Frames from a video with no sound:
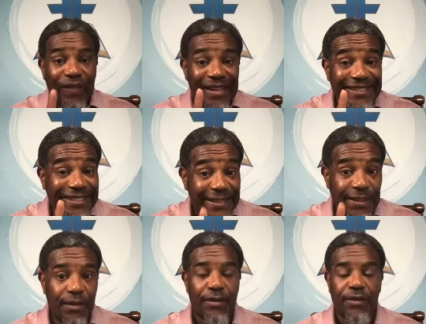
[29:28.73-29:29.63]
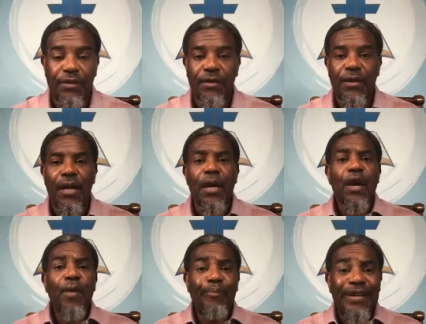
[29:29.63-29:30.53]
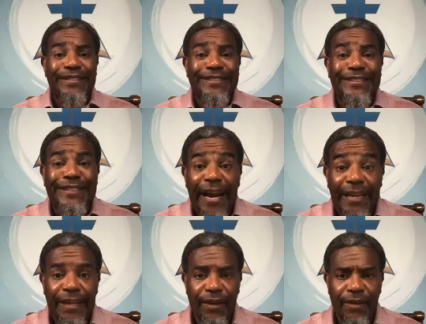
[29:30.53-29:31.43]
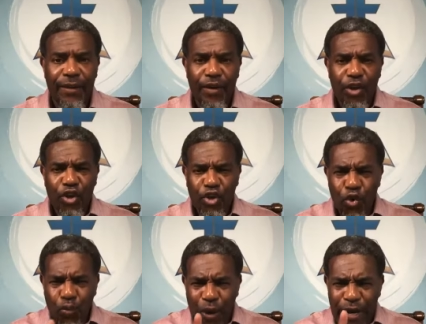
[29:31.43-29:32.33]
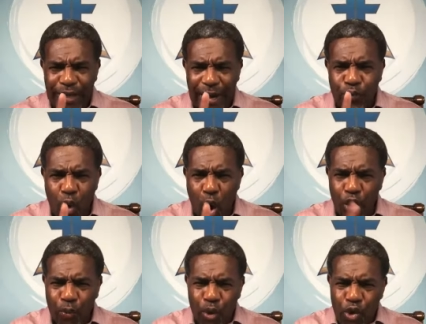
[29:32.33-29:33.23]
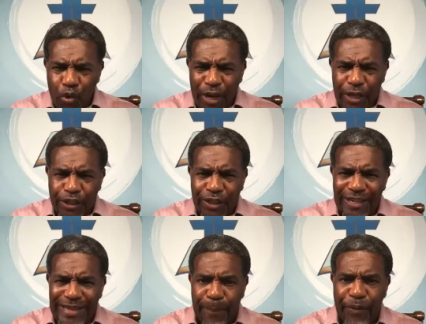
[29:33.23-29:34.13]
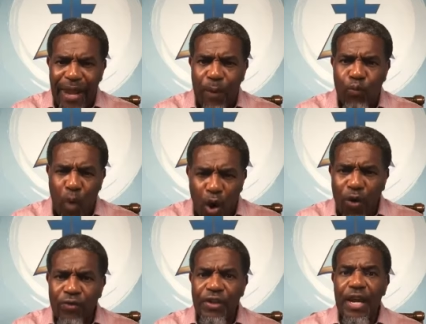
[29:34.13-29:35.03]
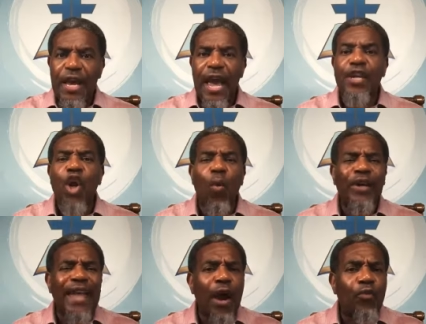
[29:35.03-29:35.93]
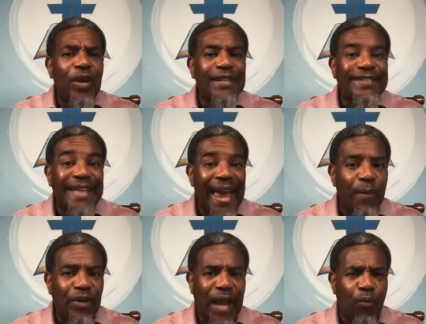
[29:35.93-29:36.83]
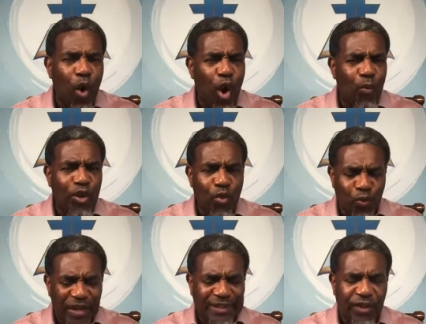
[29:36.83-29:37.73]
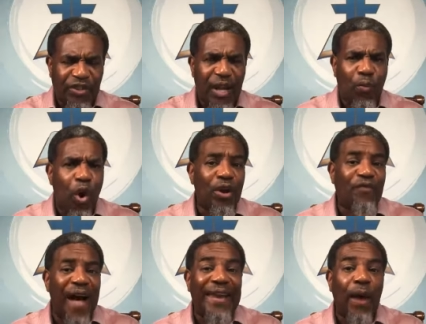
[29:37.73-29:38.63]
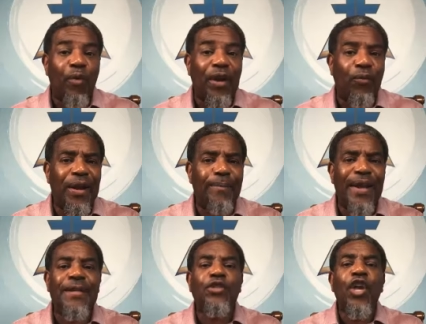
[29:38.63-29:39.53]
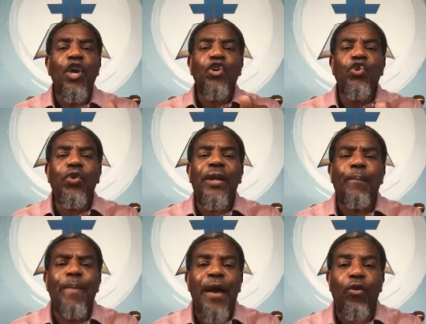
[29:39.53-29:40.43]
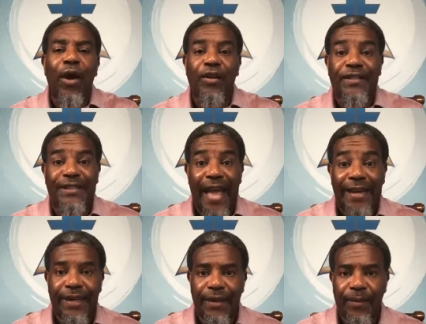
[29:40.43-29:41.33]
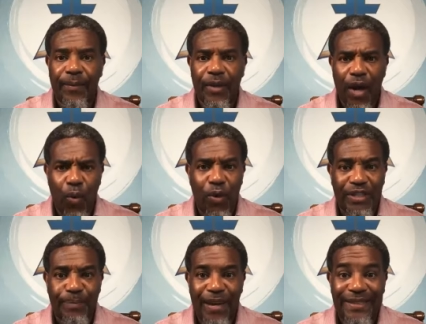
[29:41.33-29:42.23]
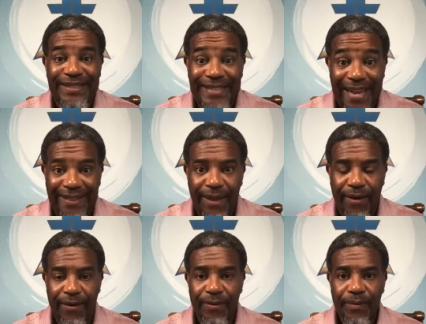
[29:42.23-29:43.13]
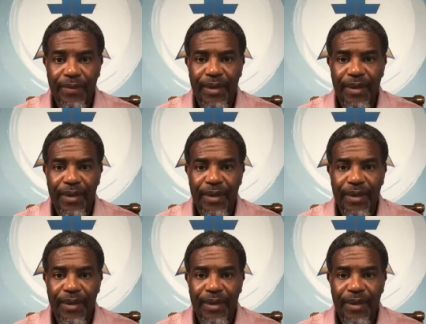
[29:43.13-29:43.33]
of that sentence. But studying, you read that word, and when you get into the depth of that word and know what they are really saying with that word, when you research that word and find out what it really means, you get a better understanding of what's being said there.